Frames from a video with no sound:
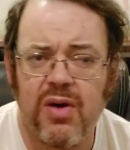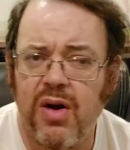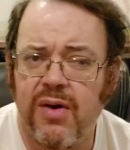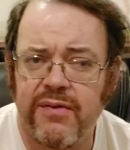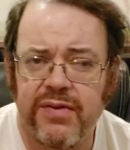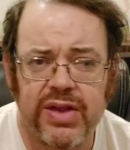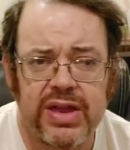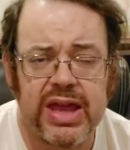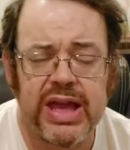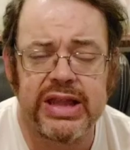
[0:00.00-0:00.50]
So
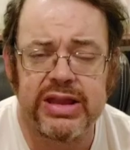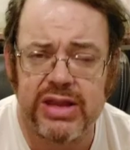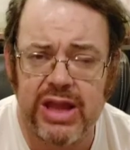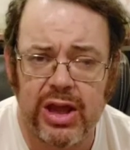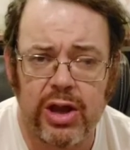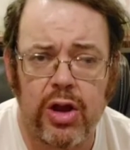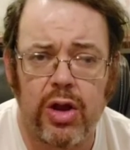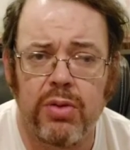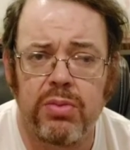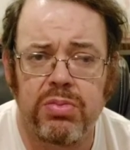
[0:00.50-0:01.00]
hopefully
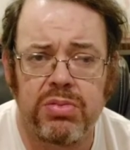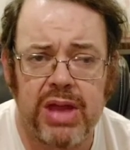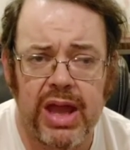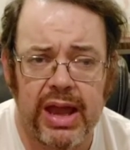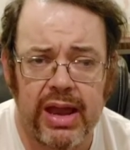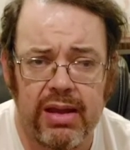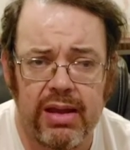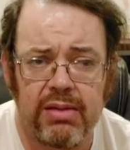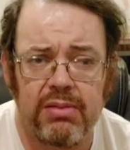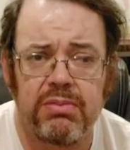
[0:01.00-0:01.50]
they, they,
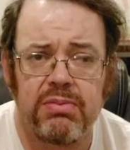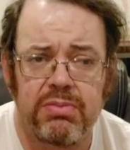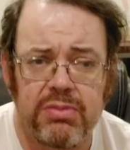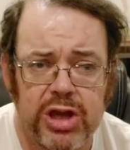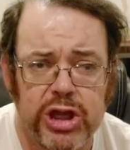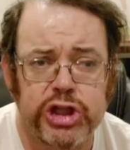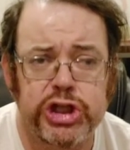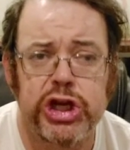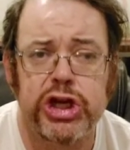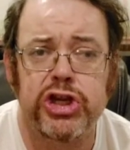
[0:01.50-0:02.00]
they
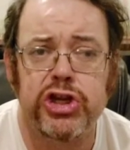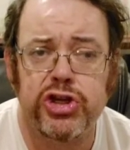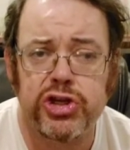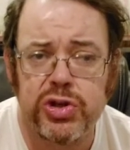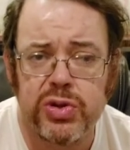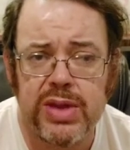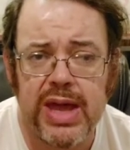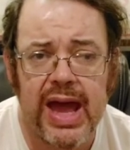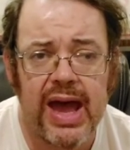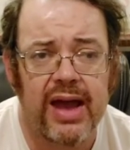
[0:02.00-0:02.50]
continue
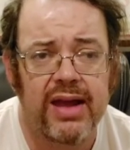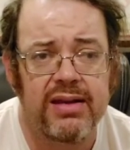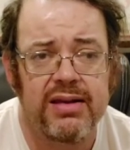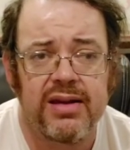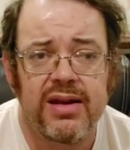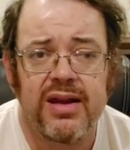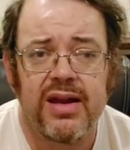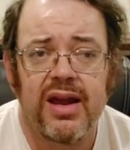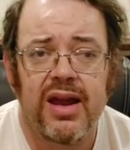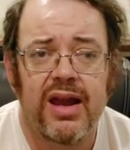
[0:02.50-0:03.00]
to do
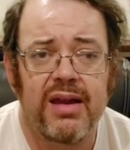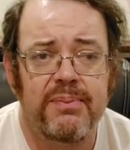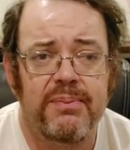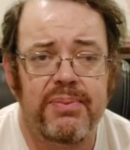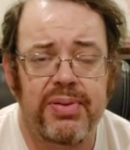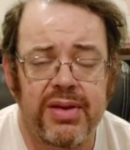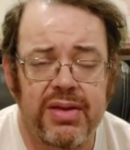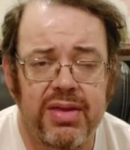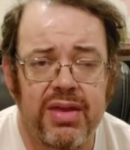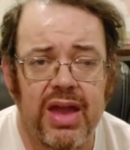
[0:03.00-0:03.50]
that
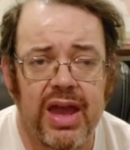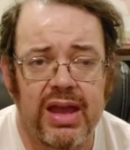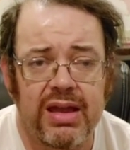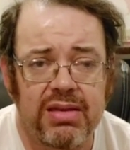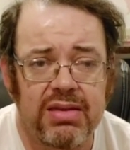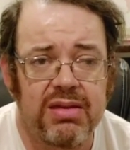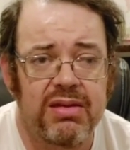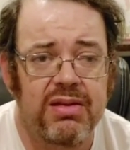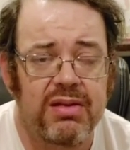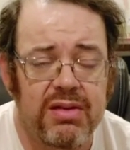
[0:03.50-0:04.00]
and put
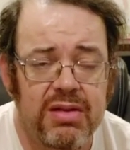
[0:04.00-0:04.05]
like,